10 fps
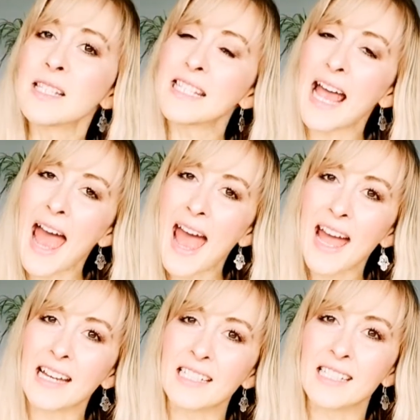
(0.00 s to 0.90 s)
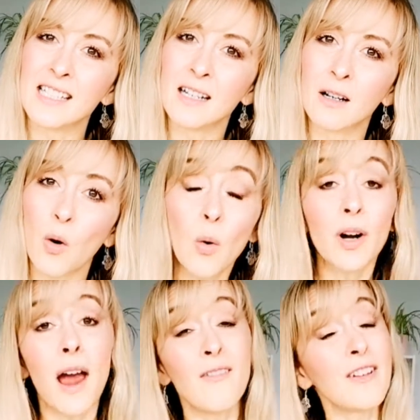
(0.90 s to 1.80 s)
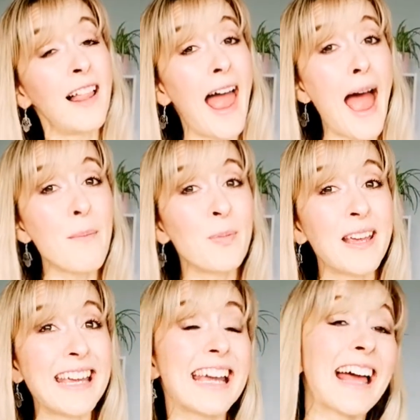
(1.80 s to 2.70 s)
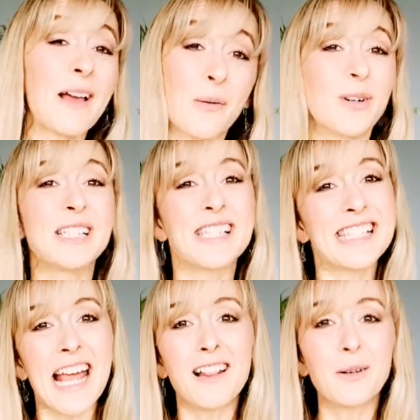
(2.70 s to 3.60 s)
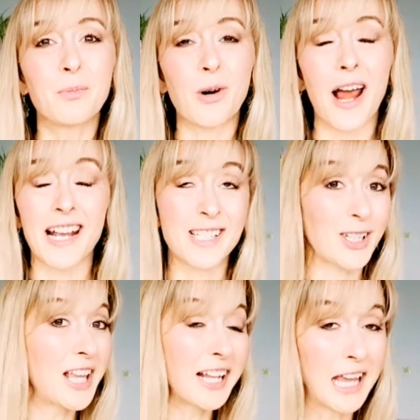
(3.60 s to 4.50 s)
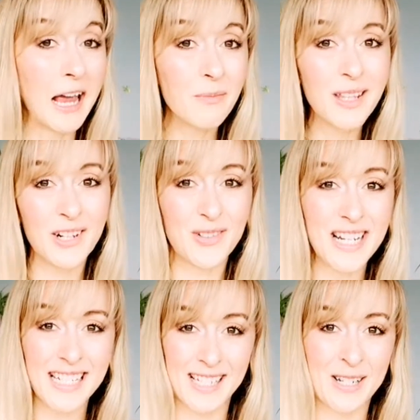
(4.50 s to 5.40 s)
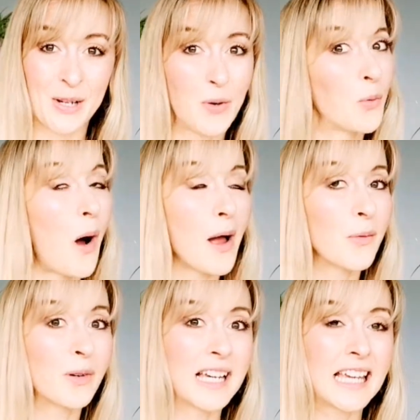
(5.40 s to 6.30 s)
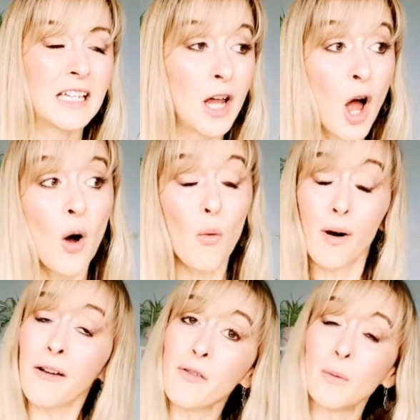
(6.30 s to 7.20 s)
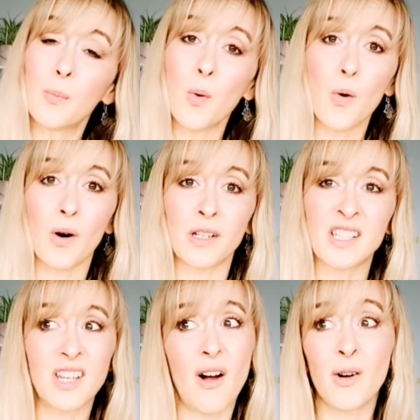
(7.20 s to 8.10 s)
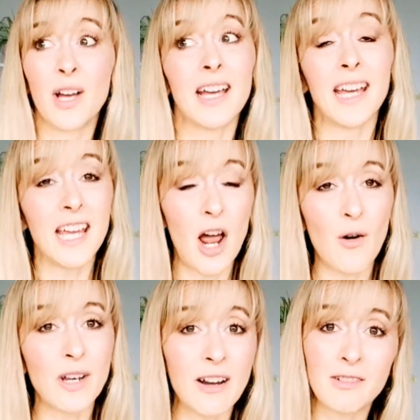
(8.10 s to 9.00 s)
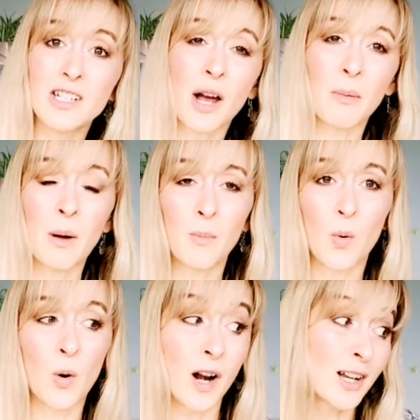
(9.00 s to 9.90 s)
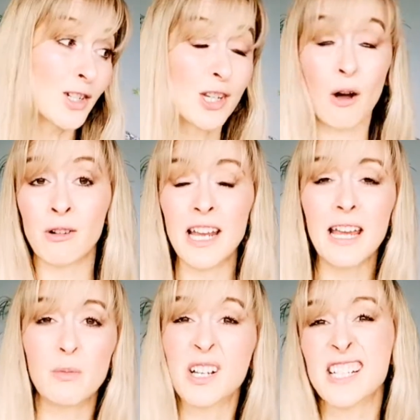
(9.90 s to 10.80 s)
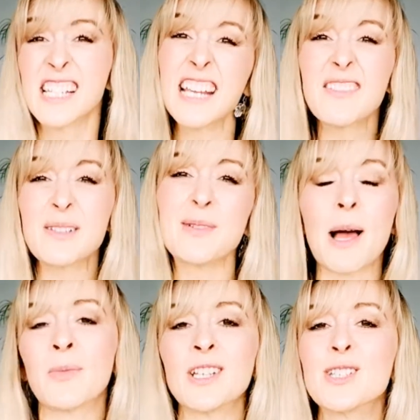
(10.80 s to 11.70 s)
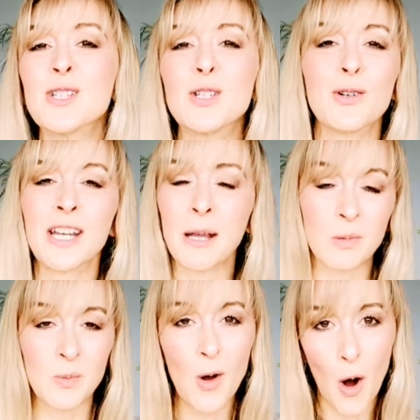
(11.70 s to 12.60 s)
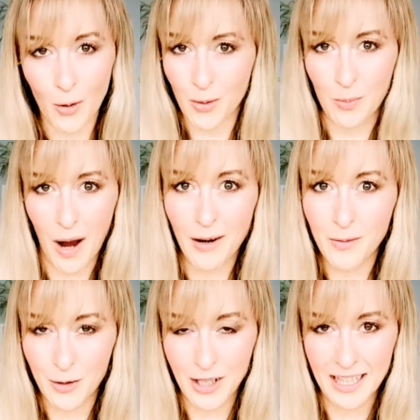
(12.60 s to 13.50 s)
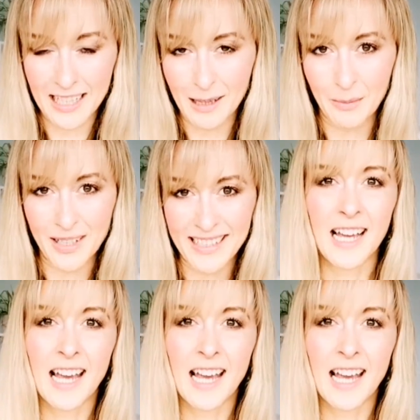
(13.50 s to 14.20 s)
sad, or I feel happy and I want to celebrate. So that can be the reason too why we eat. Or I feel bored. So, you know, and every time I'm bored, I just go and eat because it gives me something to do and keeps me occupied for a little bit.